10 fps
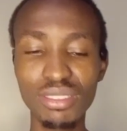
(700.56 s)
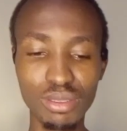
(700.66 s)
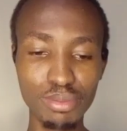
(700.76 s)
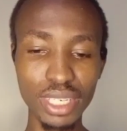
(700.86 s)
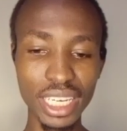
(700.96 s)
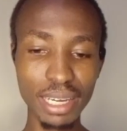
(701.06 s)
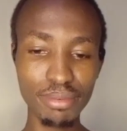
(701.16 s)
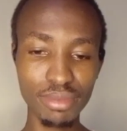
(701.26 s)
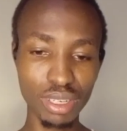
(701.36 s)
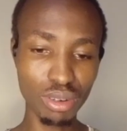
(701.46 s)
you
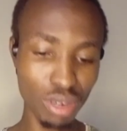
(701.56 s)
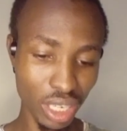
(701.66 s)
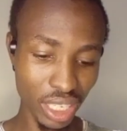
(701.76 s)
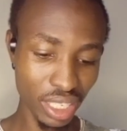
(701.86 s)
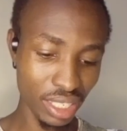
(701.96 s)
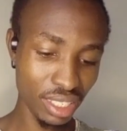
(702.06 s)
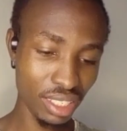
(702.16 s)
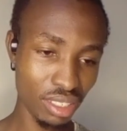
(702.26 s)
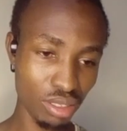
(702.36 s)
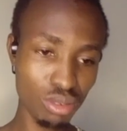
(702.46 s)
become lonely.
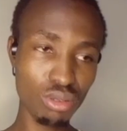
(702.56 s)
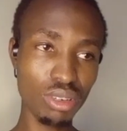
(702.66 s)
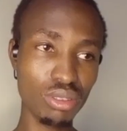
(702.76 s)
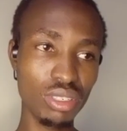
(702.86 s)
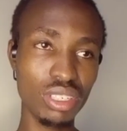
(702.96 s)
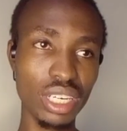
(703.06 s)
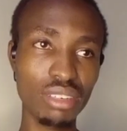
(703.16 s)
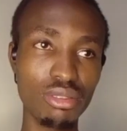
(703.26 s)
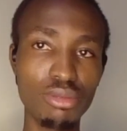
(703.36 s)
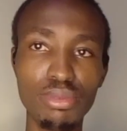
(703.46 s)
You don't want to
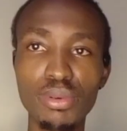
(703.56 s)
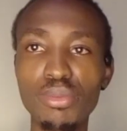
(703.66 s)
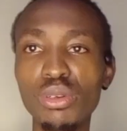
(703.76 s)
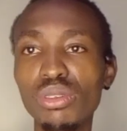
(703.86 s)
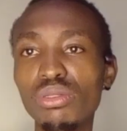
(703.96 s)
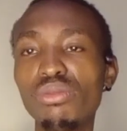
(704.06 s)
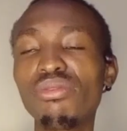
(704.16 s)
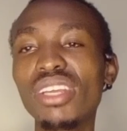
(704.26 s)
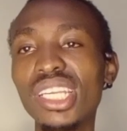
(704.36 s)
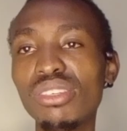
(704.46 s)
interact with people because you
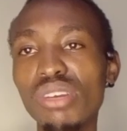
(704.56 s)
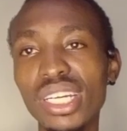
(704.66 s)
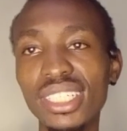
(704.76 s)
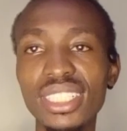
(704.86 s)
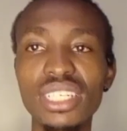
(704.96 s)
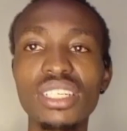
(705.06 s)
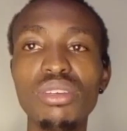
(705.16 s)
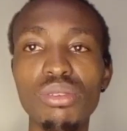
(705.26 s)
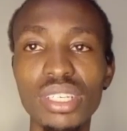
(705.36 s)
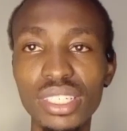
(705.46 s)
feel you are
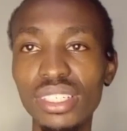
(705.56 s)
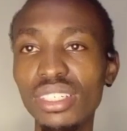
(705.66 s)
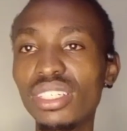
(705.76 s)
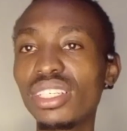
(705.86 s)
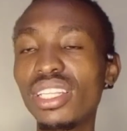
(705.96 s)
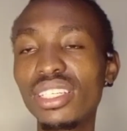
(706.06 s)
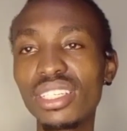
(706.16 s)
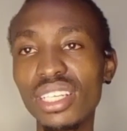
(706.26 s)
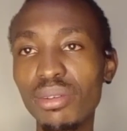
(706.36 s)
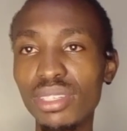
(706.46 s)
insecure.
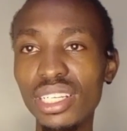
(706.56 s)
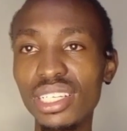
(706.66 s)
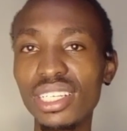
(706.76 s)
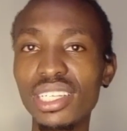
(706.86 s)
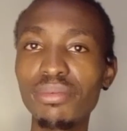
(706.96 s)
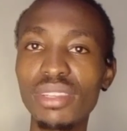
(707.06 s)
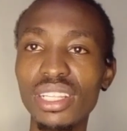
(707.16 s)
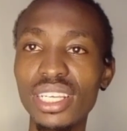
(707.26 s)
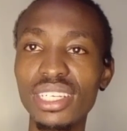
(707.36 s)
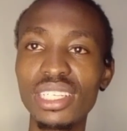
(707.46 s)
This is the same
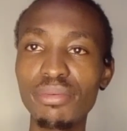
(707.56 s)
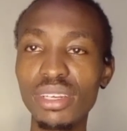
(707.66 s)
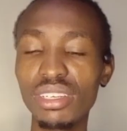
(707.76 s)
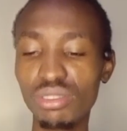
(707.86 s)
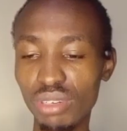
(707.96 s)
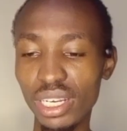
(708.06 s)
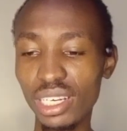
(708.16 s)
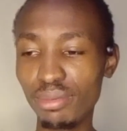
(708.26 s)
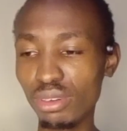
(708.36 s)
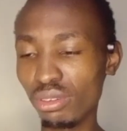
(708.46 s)
thing that is happening to
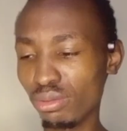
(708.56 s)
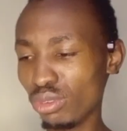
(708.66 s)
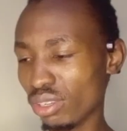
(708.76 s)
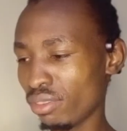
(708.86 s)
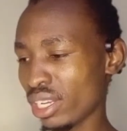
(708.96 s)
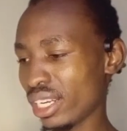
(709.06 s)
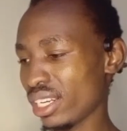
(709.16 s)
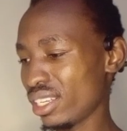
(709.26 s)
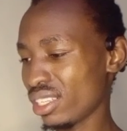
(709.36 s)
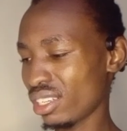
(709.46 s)
Canada, because most of the
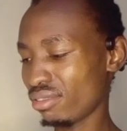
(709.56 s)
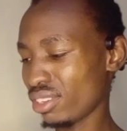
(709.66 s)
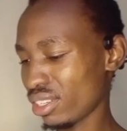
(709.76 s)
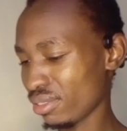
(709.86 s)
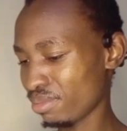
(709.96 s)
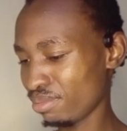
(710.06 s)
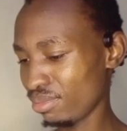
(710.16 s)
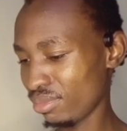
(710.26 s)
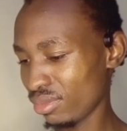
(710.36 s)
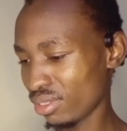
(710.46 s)
Canadians are very,
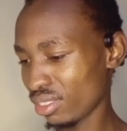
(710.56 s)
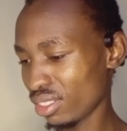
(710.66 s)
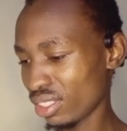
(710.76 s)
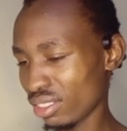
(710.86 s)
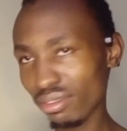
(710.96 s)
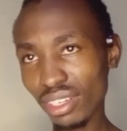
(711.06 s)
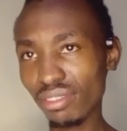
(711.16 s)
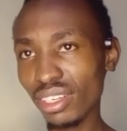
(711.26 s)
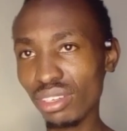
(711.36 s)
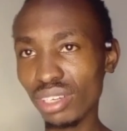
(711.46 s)
very,
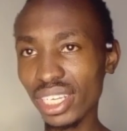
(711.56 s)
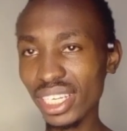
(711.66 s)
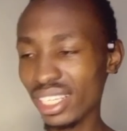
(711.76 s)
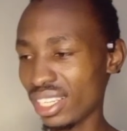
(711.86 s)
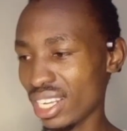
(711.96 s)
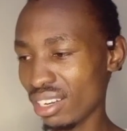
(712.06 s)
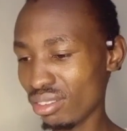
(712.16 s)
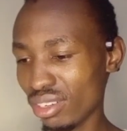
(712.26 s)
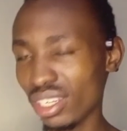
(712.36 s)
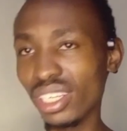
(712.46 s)
very okay. They're
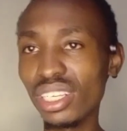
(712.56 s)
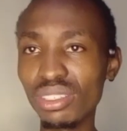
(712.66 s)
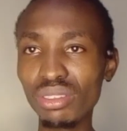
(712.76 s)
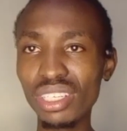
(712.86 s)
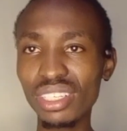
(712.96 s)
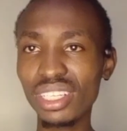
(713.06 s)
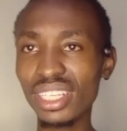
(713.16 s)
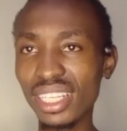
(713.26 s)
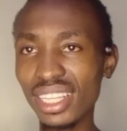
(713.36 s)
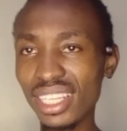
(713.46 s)
lonely. So
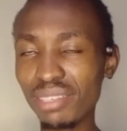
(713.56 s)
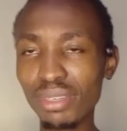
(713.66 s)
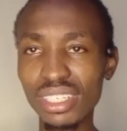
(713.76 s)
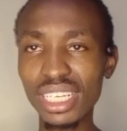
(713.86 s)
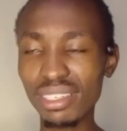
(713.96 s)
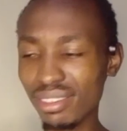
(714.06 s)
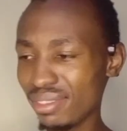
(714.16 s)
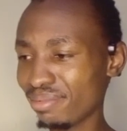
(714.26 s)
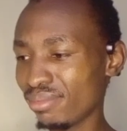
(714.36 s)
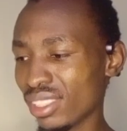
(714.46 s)
this means that
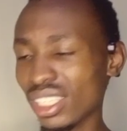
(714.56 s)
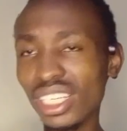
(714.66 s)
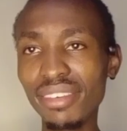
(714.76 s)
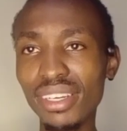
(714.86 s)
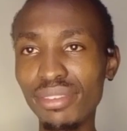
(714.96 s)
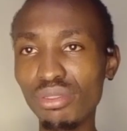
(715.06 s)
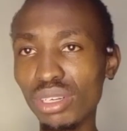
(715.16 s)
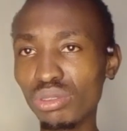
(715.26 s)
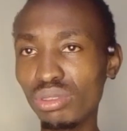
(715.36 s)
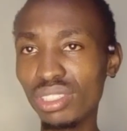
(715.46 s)
even if you
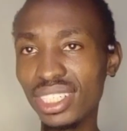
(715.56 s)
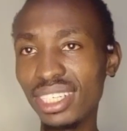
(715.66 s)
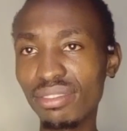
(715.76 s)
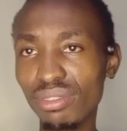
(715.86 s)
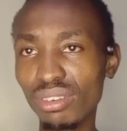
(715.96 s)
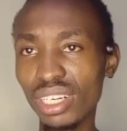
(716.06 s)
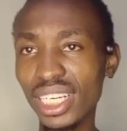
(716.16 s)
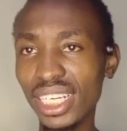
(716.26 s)
want to seek for